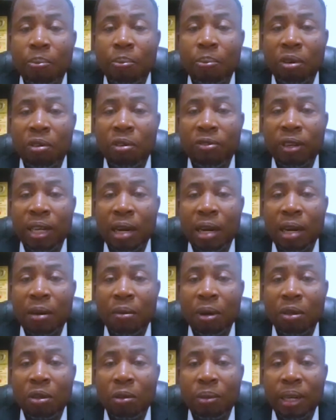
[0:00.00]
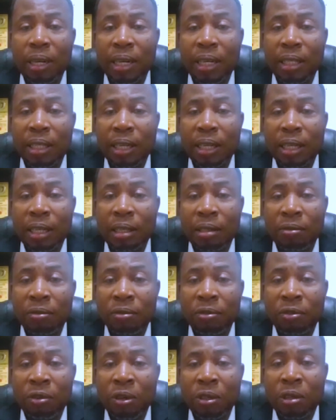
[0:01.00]
profit, I want to be listed.
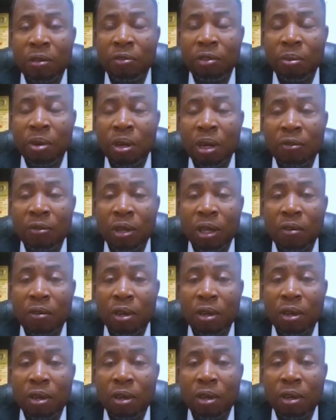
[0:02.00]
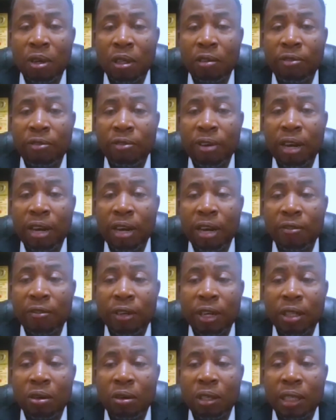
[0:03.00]
Most of them will have to give us the
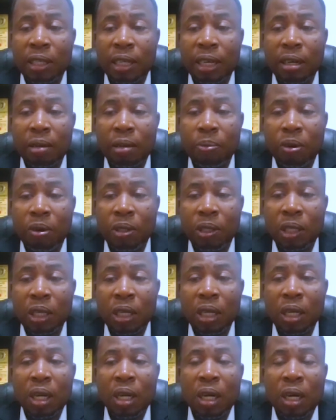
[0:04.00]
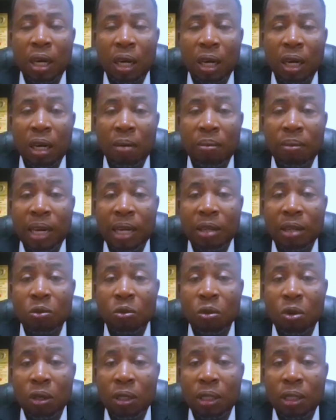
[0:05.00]
audited report. That's
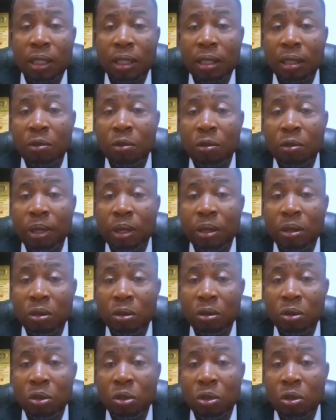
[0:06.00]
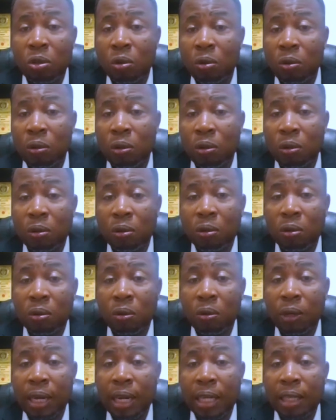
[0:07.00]
what will be used
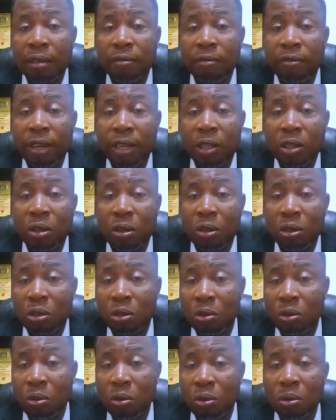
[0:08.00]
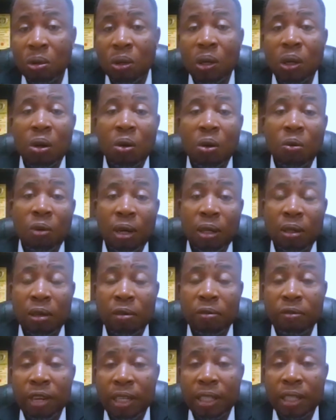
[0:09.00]
to get investors to want to
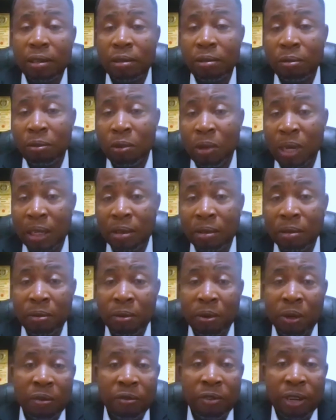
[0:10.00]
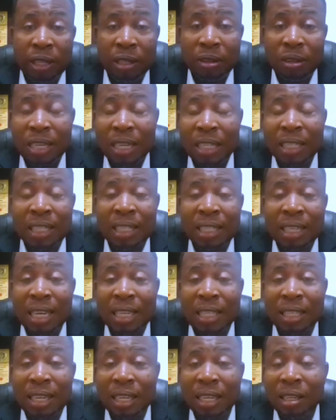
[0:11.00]
invest, get good investors. As it stands
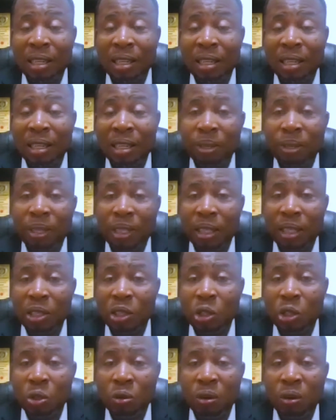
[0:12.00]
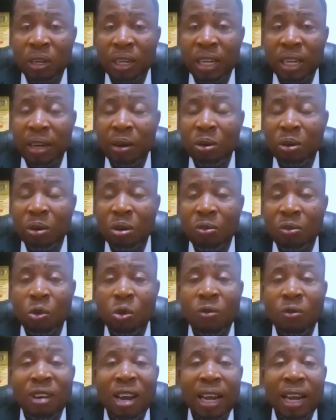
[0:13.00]
now, the way NNPC is showing a lot of
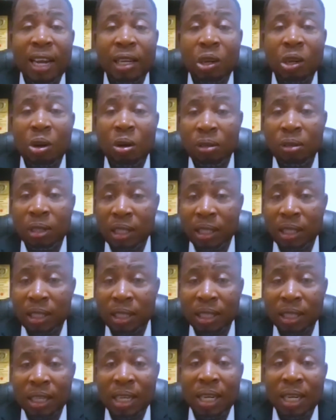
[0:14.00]
overhead costs